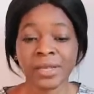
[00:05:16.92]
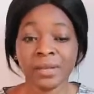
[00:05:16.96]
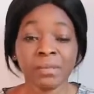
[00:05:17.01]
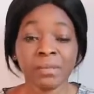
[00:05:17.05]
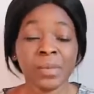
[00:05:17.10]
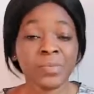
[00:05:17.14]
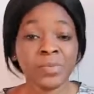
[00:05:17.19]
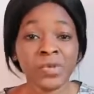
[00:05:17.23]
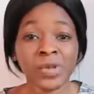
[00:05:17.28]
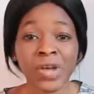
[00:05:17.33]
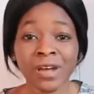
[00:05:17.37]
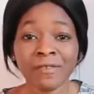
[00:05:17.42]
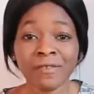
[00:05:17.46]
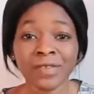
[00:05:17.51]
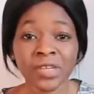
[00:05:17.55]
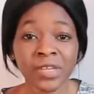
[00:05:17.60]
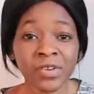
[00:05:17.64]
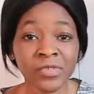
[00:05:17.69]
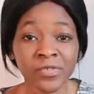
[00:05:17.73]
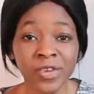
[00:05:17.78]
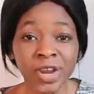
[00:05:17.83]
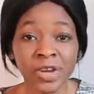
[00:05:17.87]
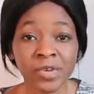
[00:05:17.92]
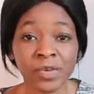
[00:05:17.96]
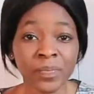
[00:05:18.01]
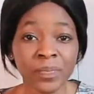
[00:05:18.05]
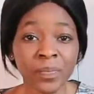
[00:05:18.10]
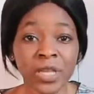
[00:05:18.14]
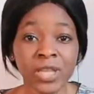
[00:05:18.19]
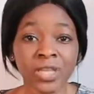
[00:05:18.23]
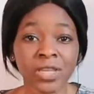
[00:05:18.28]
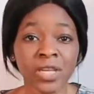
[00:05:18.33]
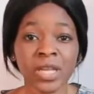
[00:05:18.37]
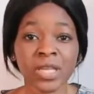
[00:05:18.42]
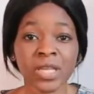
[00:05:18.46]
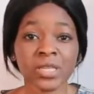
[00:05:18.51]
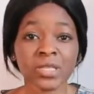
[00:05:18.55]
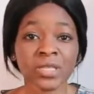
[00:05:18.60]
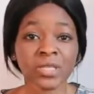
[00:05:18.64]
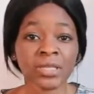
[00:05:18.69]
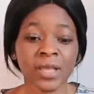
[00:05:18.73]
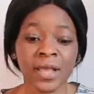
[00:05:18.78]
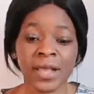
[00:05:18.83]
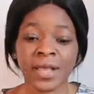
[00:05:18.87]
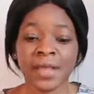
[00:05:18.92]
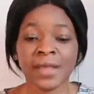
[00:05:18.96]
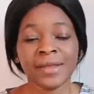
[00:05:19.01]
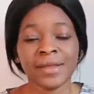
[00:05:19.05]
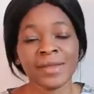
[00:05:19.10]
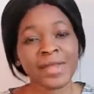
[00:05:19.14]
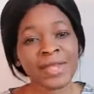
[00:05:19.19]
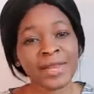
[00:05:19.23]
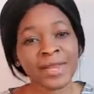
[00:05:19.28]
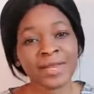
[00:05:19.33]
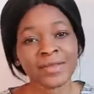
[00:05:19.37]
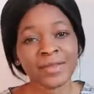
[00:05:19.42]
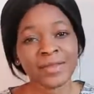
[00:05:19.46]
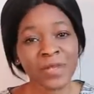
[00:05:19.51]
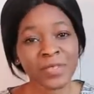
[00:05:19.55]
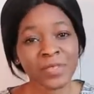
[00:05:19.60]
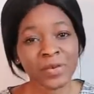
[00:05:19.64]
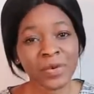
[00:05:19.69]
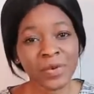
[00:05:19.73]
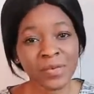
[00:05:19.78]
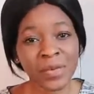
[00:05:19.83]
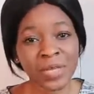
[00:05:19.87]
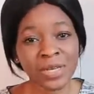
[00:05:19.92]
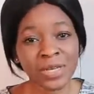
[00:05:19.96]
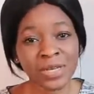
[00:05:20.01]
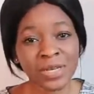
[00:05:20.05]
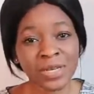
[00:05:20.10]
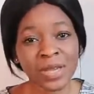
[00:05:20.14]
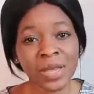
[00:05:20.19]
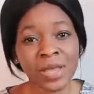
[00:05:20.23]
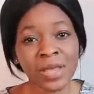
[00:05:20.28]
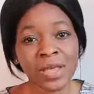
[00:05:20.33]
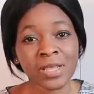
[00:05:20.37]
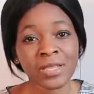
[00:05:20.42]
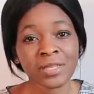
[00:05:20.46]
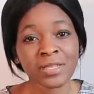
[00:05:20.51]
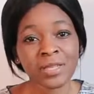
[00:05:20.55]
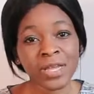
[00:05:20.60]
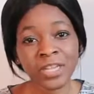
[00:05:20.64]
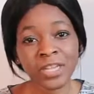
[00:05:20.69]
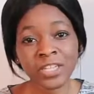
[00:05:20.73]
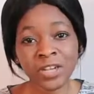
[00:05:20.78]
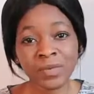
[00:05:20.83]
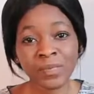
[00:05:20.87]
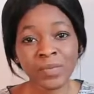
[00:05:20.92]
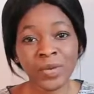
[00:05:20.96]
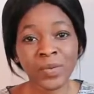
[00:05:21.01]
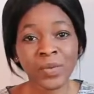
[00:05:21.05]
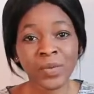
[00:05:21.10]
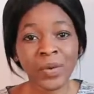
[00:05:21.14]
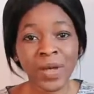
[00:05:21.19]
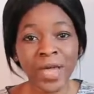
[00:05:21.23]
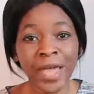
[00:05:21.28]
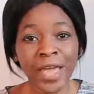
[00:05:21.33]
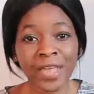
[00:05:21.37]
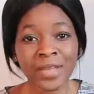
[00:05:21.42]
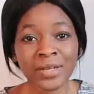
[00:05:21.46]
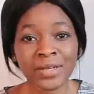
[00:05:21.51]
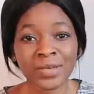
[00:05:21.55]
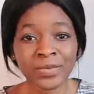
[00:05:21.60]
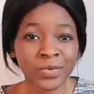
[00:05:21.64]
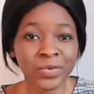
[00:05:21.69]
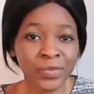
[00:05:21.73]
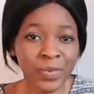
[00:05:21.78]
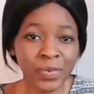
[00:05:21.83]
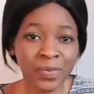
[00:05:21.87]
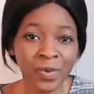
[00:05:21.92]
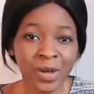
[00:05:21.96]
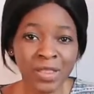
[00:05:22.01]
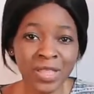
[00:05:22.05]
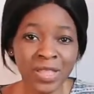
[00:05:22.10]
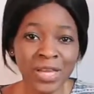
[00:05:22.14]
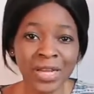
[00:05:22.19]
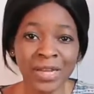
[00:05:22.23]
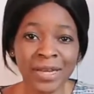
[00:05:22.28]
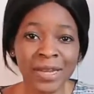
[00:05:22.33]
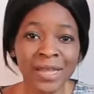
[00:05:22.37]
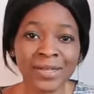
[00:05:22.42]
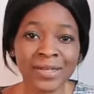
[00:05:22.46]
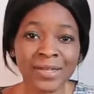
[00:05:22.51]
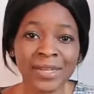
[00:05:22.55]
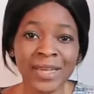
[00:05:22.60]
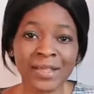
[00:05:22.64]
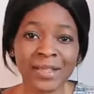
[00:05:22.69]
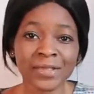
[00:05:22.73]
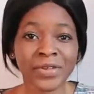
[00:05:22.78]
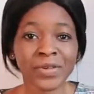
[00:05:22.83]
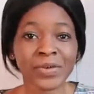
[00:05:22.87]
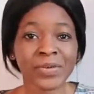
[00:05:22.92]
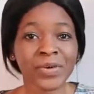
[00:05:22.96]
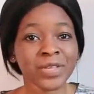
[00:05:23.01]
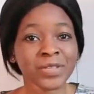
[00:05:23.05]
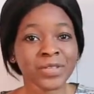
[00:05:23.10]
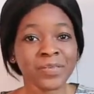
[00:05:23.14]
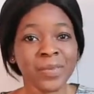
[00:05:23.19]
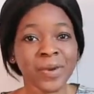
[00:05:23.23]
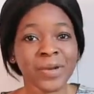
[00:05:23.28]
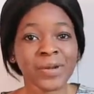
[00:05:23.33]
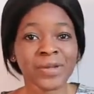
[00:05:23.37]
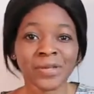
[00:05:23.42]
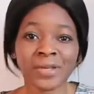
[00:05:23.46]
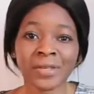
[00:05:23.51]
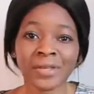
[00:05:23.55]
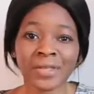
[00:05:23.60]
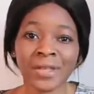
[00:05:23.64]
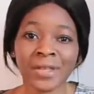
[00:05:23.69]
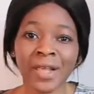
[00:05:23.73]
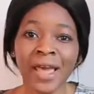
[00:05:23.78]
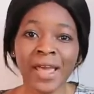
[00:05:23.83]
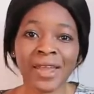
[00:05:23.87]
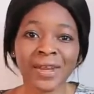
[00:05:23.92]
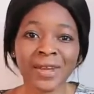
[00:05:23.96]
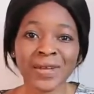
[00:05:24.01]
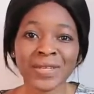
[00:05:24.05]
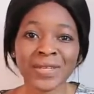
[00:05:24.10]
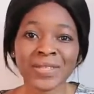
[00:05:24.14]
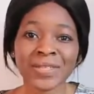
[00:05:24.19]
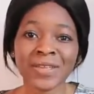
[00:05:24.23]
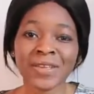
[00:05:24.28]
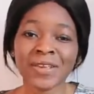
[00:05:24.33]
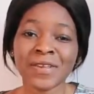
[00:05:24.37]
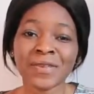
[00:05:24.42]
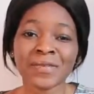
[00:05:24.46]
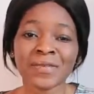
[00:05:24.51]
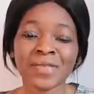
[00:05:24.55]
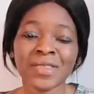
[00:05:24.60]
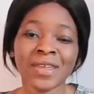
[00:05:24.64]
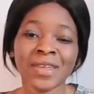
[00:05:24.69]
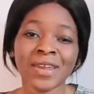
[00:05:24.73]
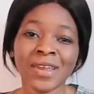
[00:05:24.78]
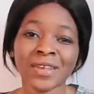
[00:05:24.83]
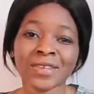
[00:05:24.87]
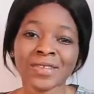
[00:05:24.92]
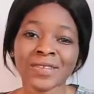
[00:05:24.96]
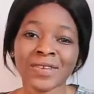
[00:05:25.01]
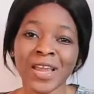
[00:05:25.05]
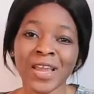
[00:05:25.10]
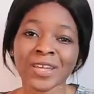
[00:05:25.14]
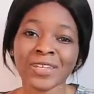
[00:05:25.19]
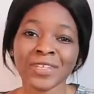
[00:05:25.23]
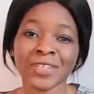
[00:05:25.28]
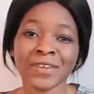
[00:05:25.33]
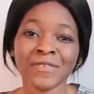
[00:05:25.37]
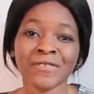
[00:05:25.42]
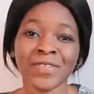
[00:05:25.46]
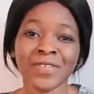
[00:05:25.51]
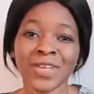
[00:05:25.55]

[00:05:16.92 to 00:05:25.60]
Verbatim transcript: maybe you have different opinions, let us know in the comment section below, and we'll be more than glad to get your response. And I'll see you in the next reaction